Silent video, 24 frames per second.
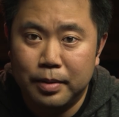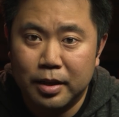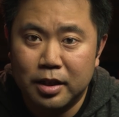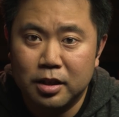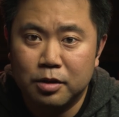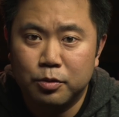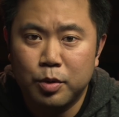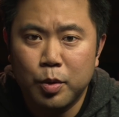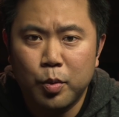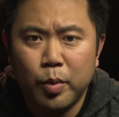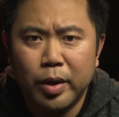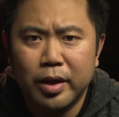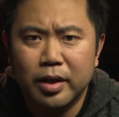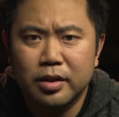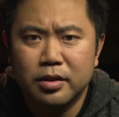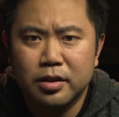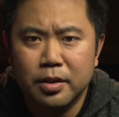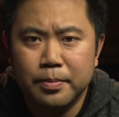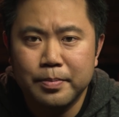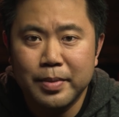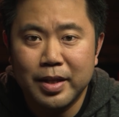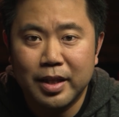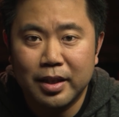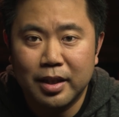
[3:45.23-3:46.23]
because we wanted
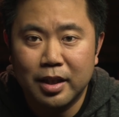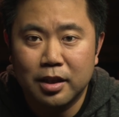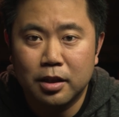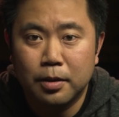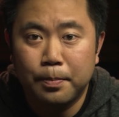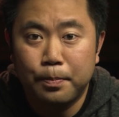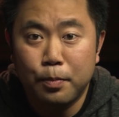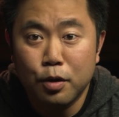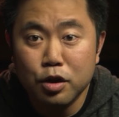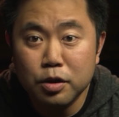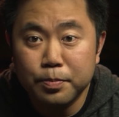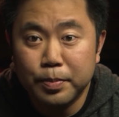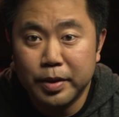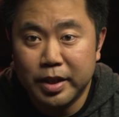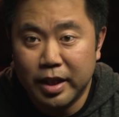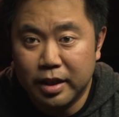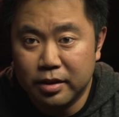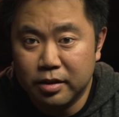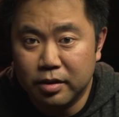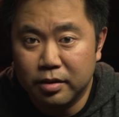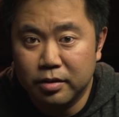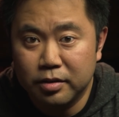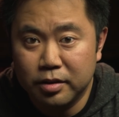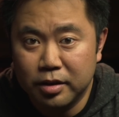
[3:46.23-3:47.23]
to mitigate the burst
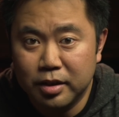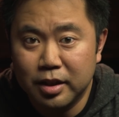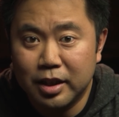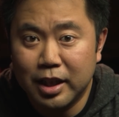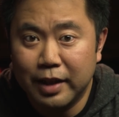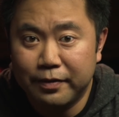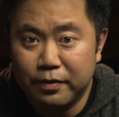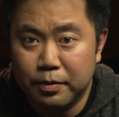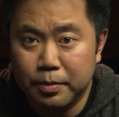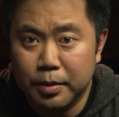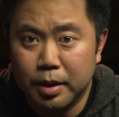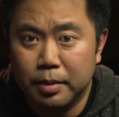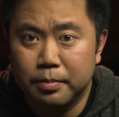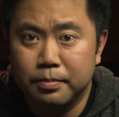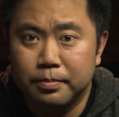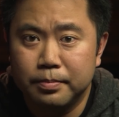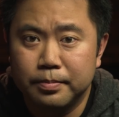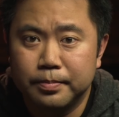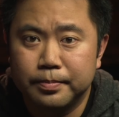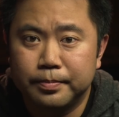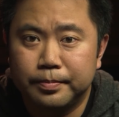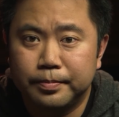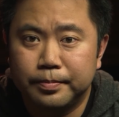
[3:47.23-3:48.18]
potential you could get from them.